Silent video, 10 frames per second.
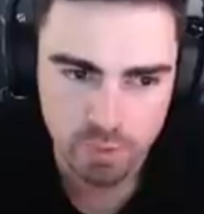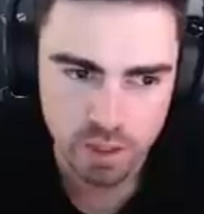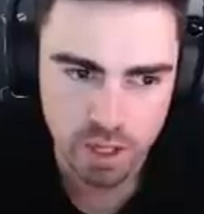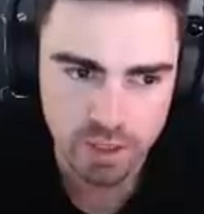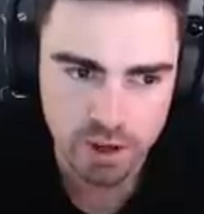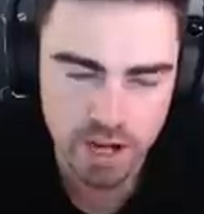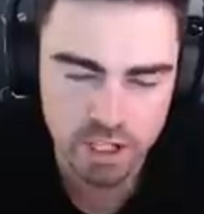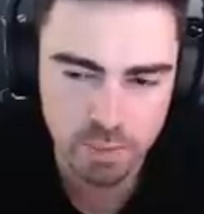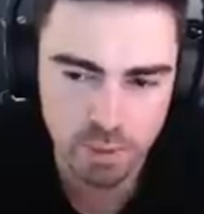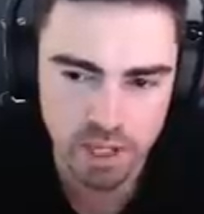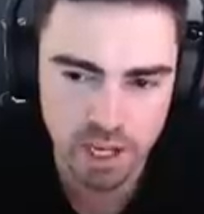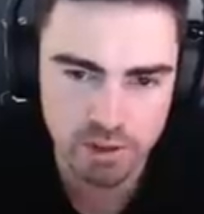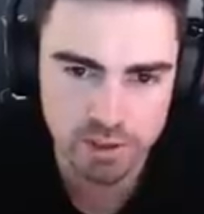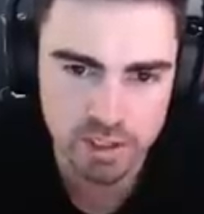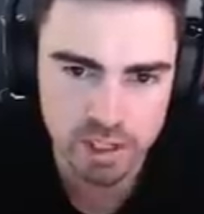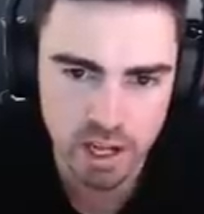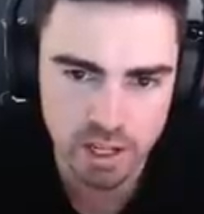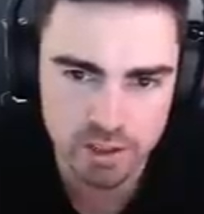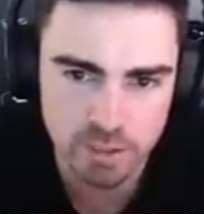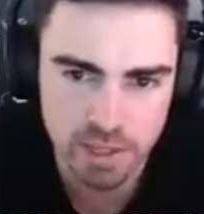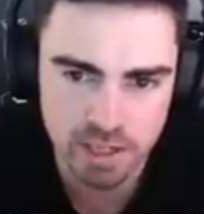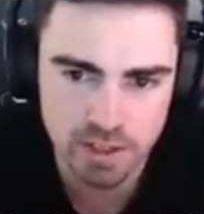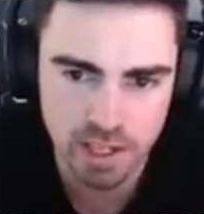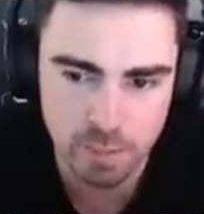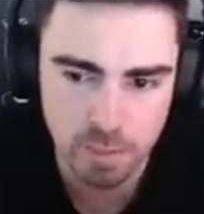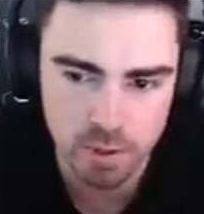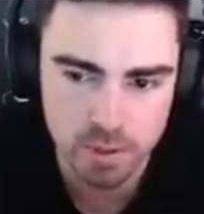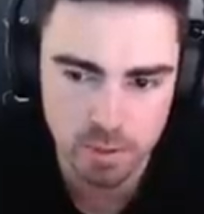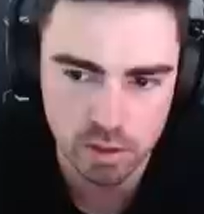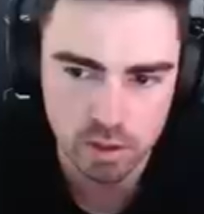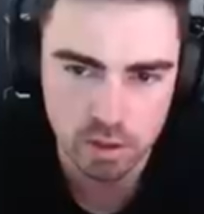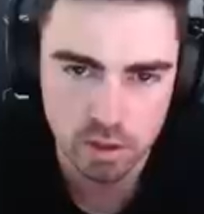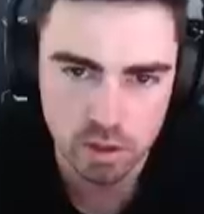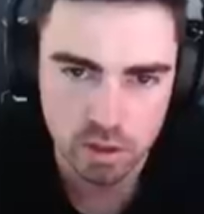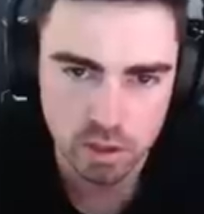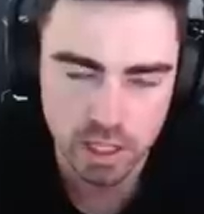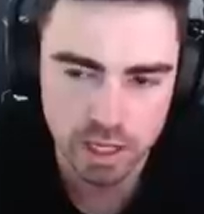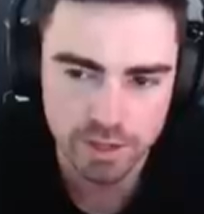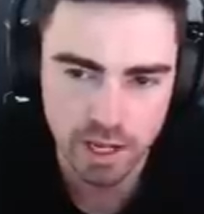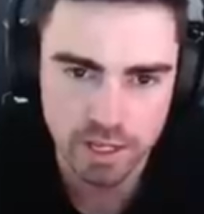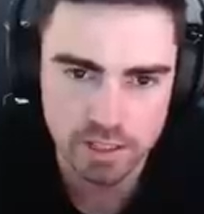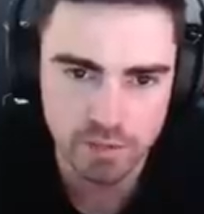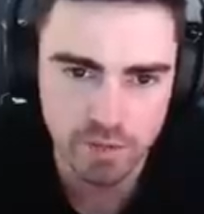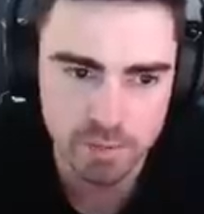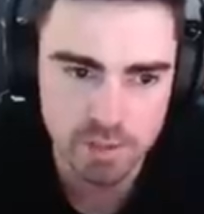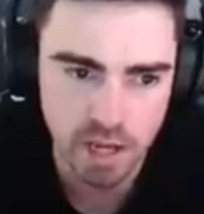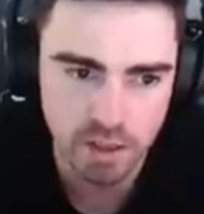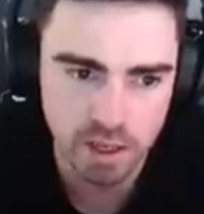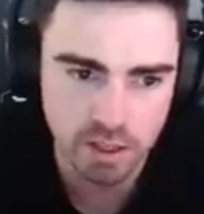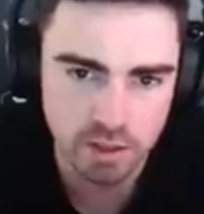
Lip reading: And they're actually pretty angry at this guy because he's making the game impossible. Kale now gets to farm side lane.